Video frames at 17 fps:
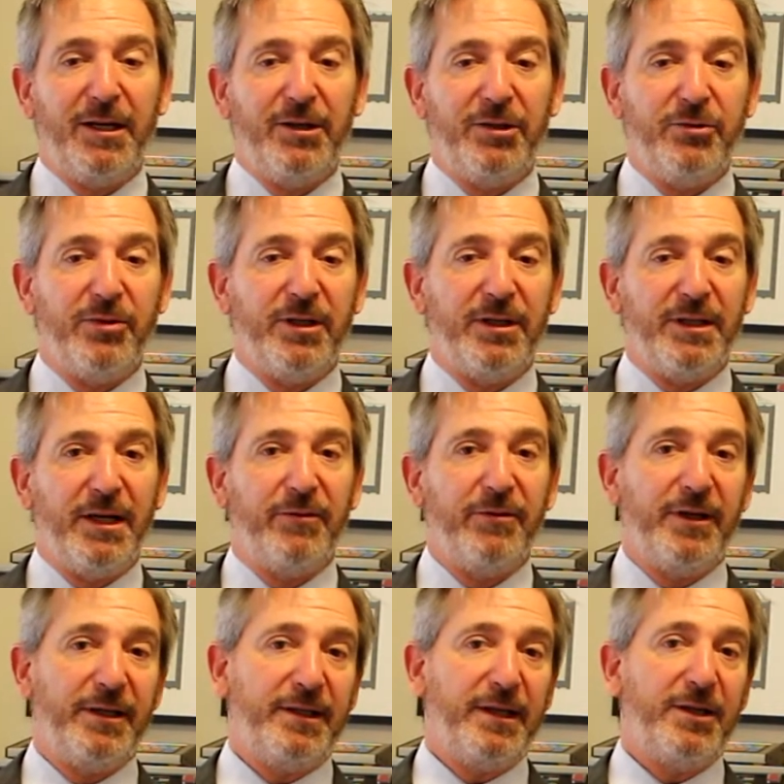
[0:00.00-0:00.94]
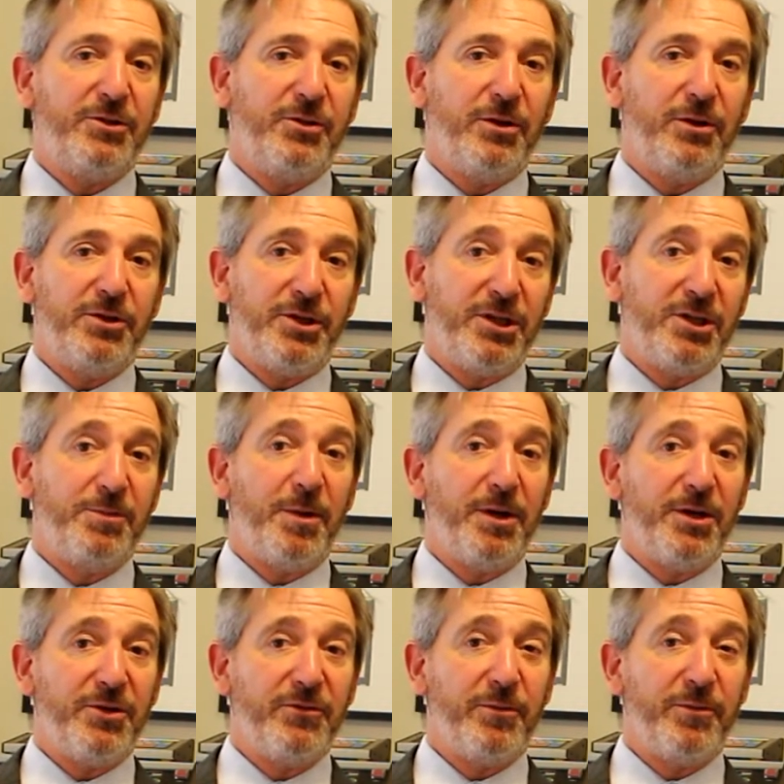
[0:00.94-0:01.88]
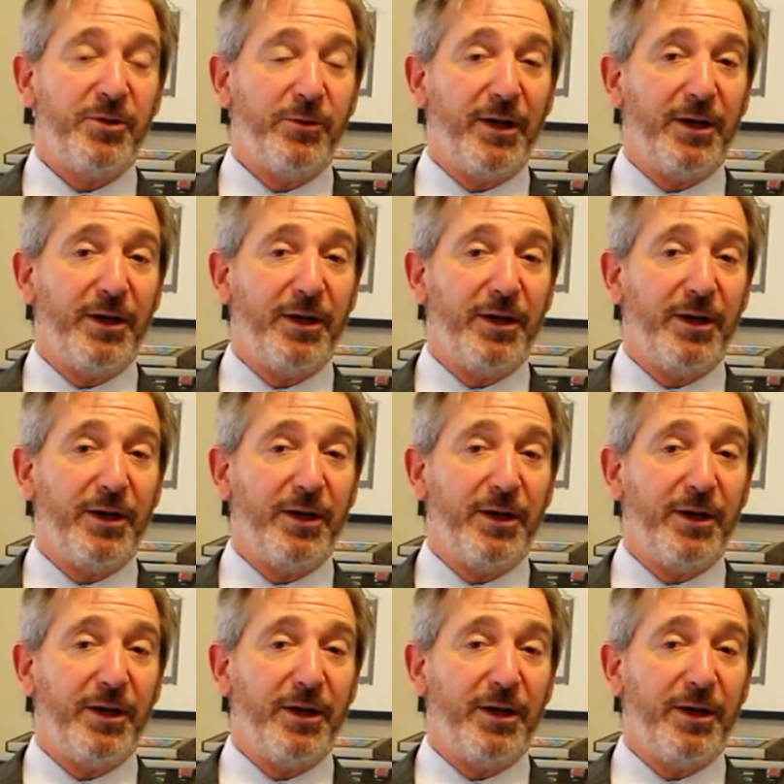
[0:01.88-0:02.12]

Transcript: you can never get that charge expunged from your